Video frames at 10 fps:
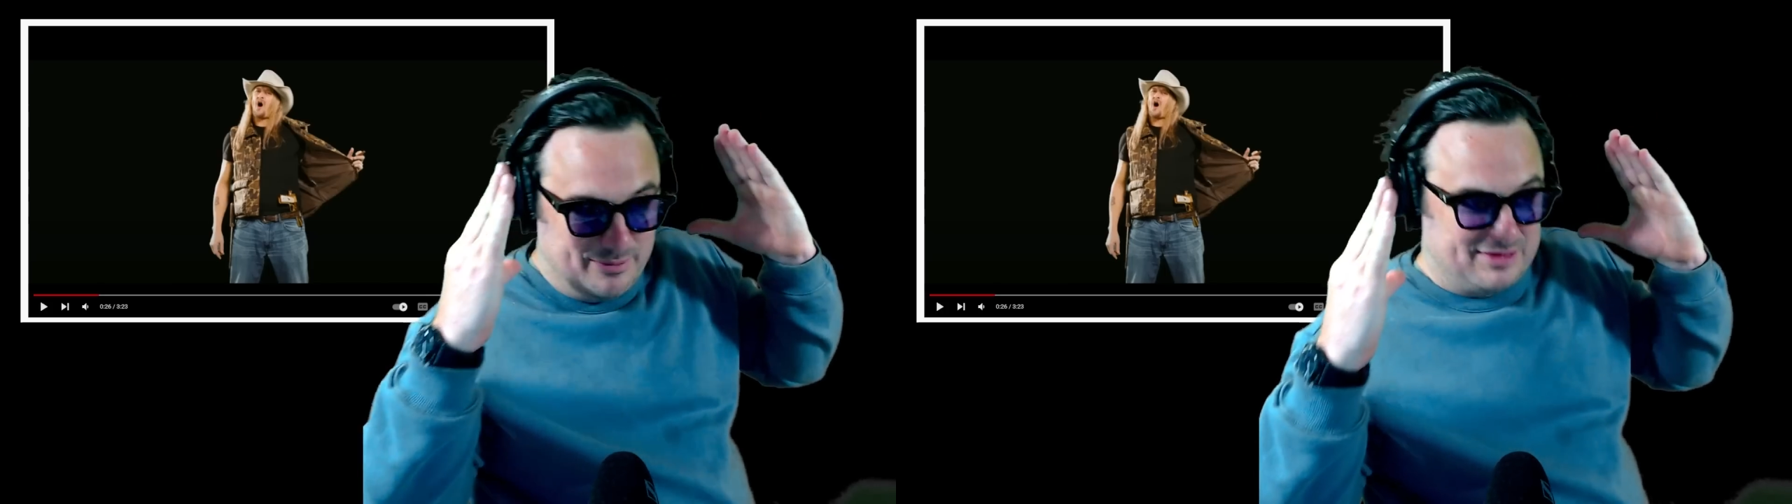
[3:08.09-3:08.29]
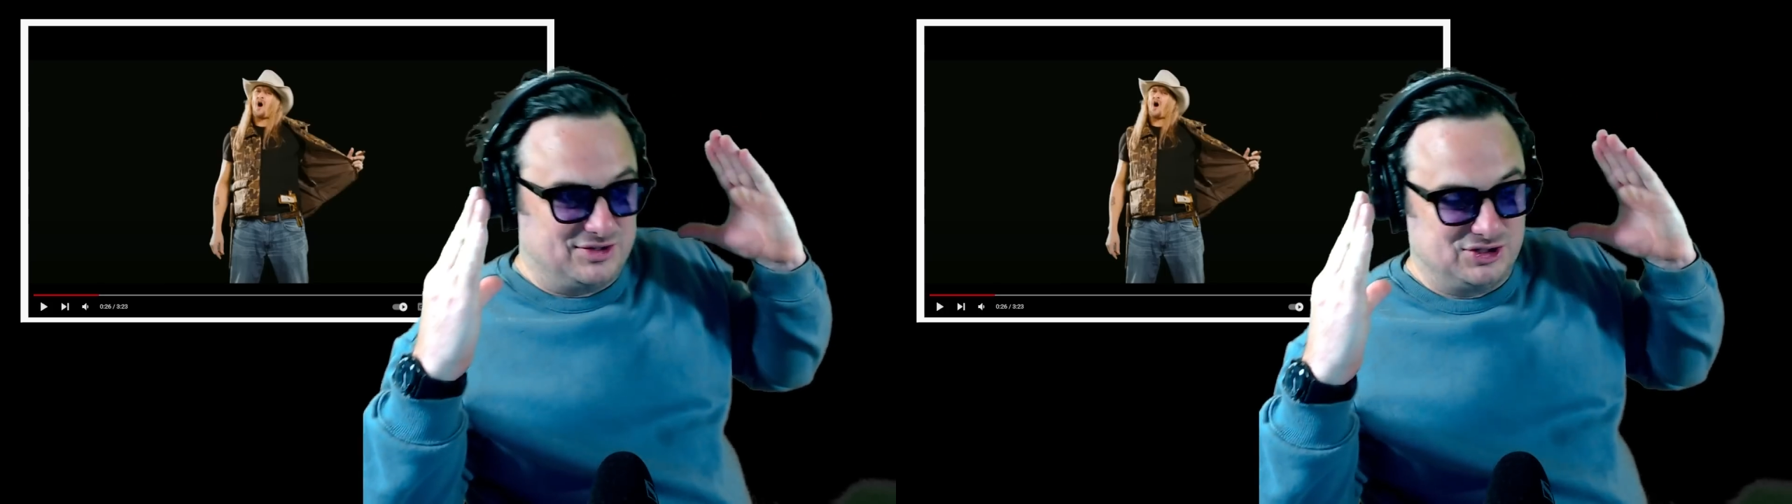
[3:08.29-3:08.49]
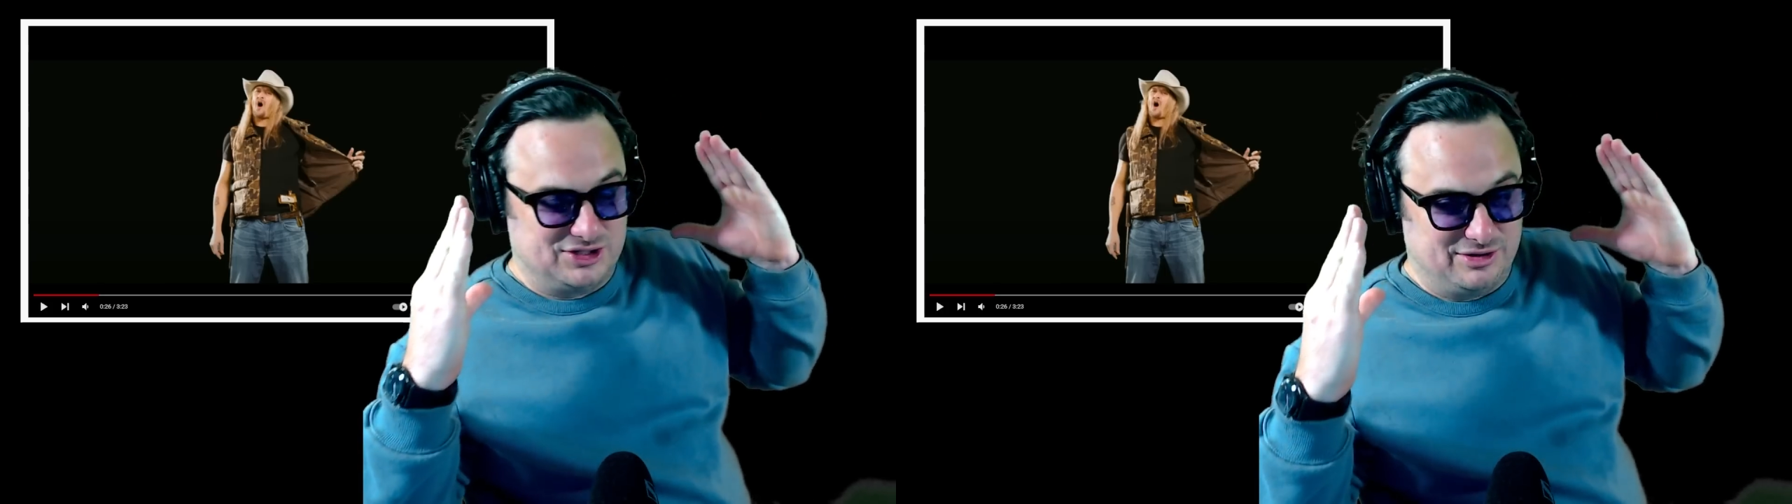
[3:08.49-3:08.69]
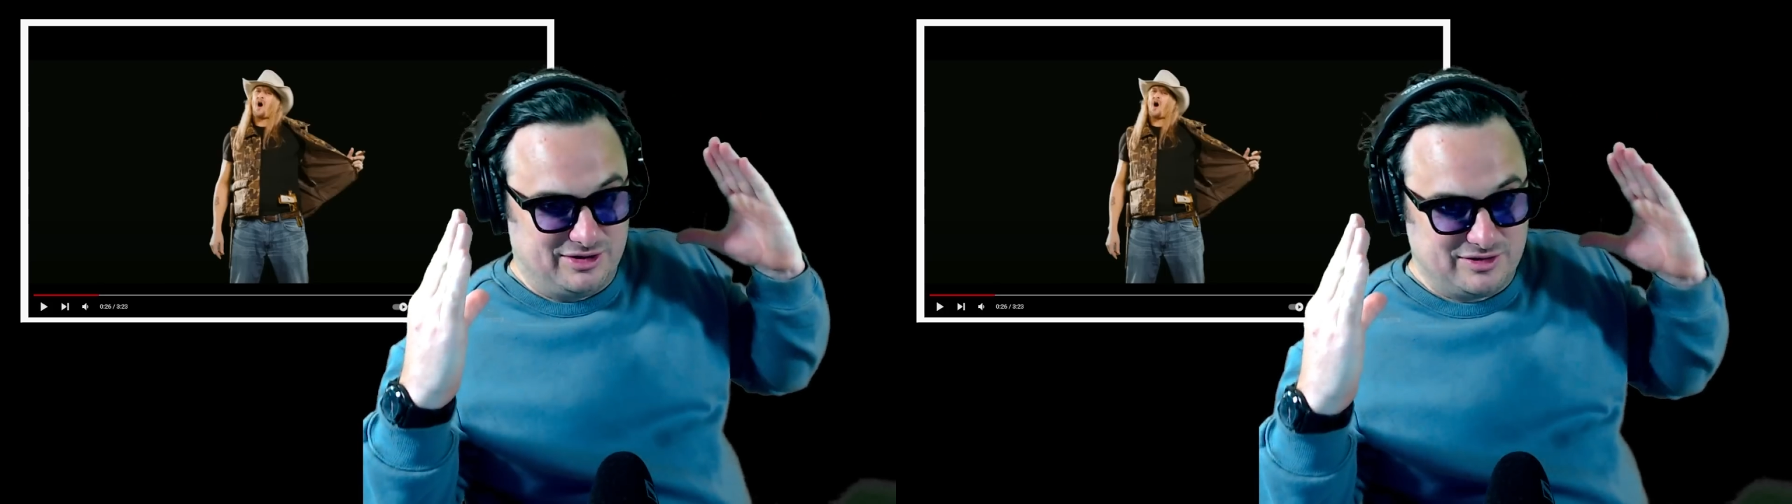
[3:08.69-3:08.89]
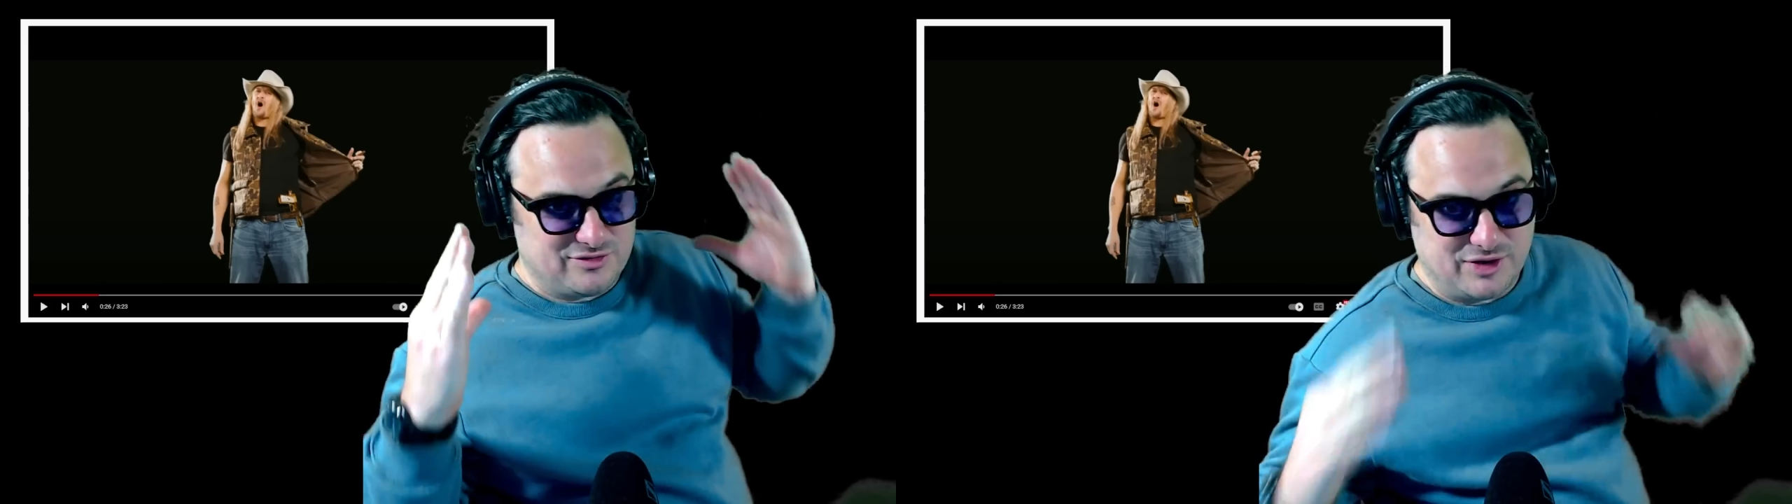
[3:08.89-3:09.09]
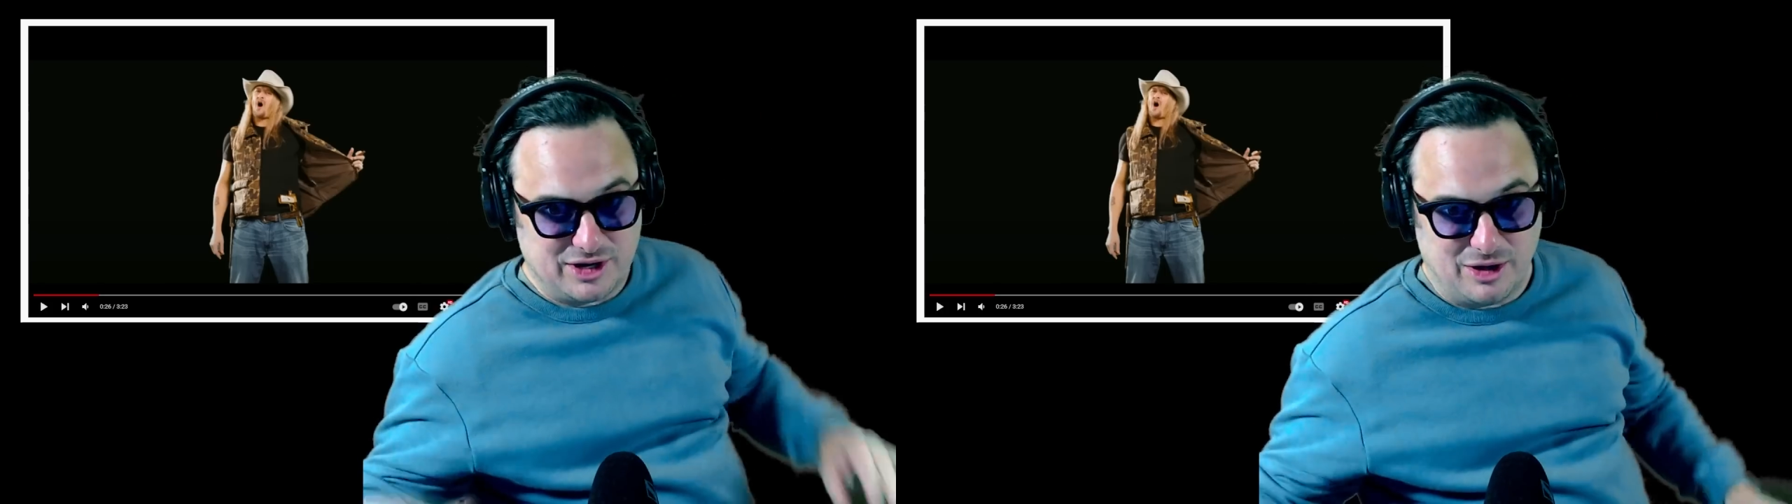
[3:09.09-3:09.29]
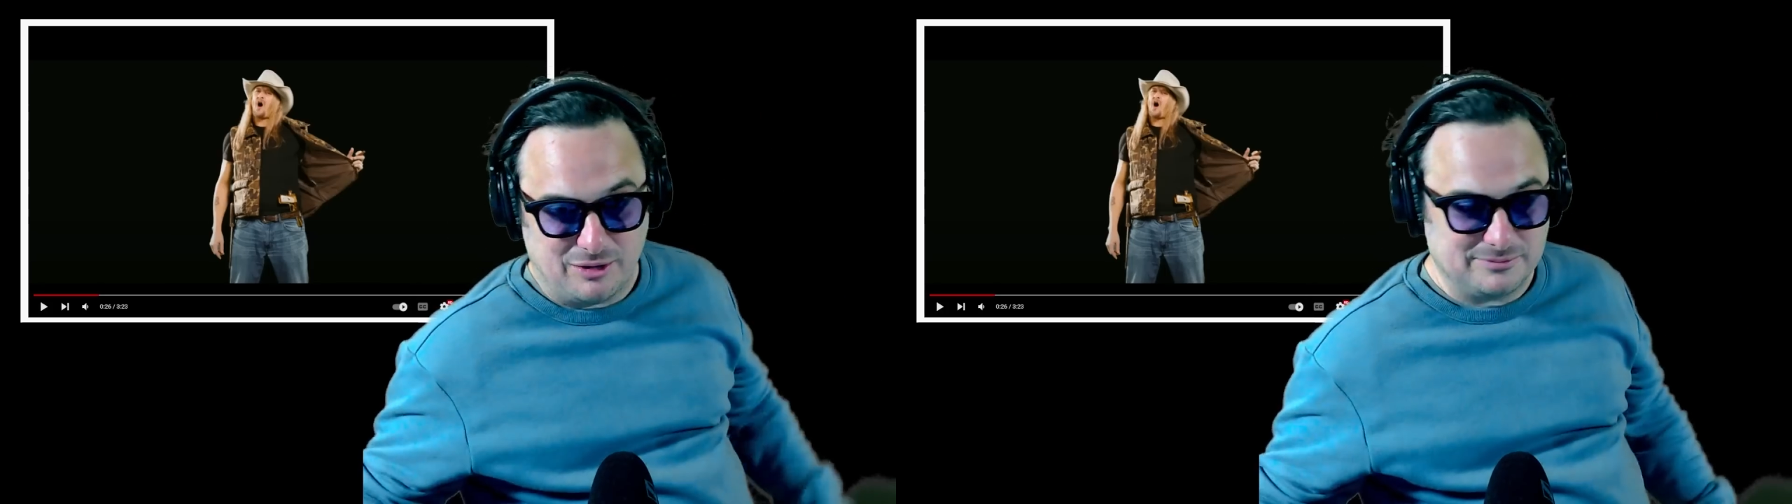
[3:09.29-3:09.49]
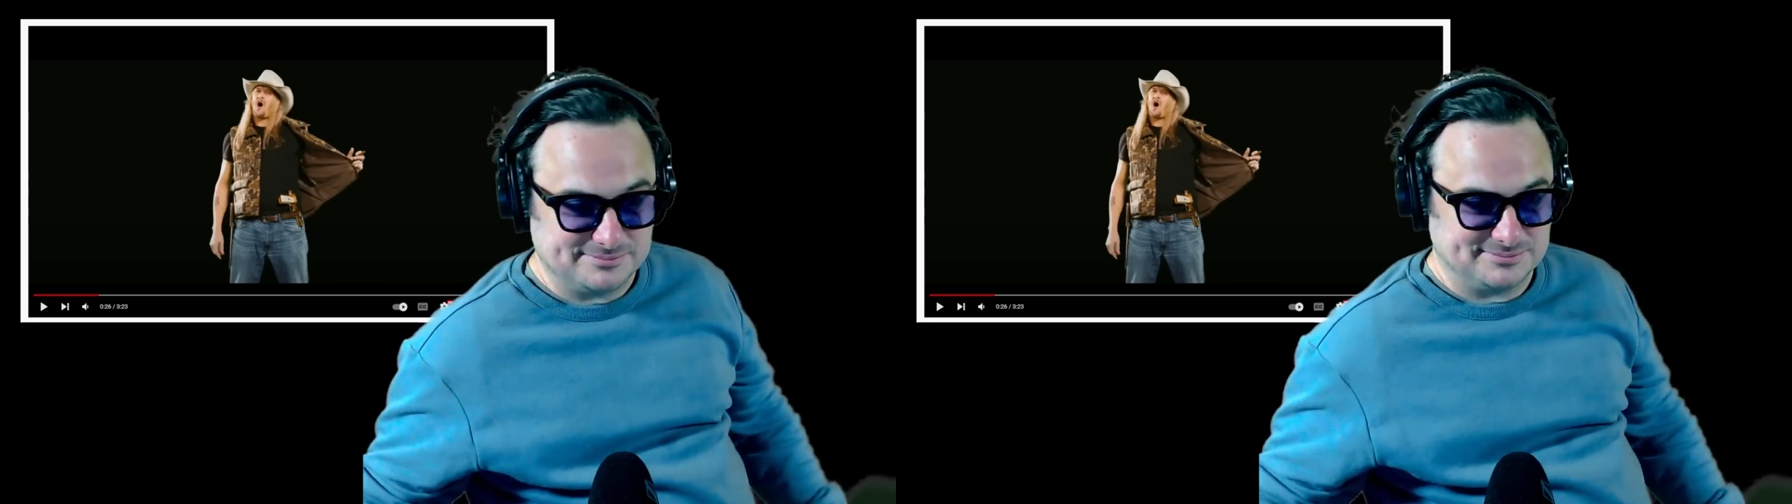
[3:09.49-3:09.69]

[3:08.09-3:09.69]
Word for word: message here to this video?